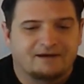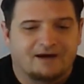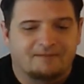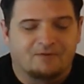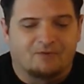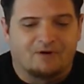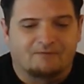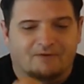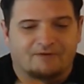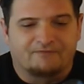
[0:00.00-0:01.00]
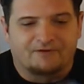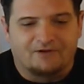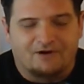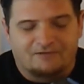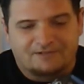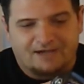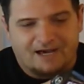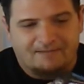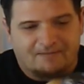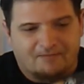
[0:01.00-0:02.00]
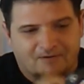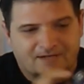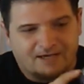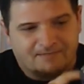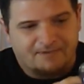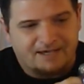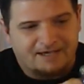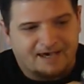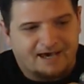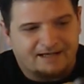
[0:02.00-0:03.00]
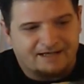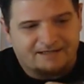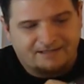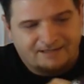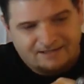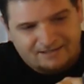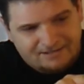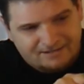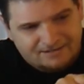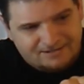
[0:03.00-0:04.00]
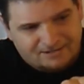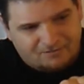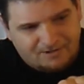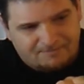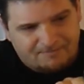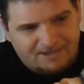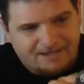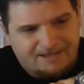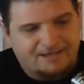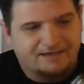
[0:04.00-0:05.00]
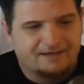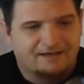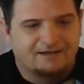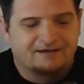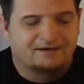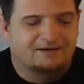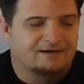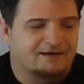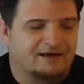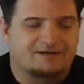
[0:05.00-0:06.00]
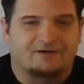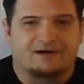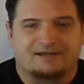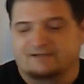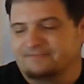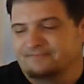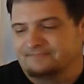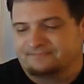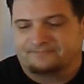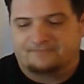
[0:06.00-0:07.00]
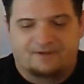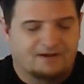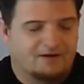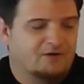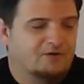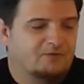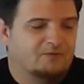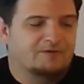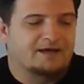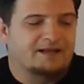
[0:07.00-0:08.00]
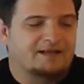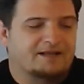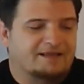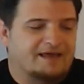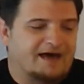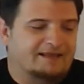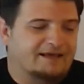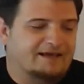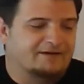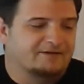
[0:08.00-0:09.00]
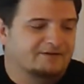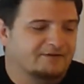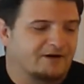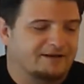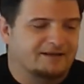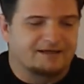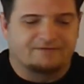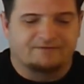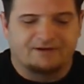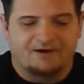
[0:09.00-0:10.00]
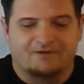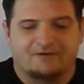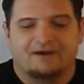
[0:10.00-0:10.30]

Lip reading: I've been wanting one for a long time. I'm going to take a peek at it. Just a quick peek. That's awesome. We'll get into that later, not in this video.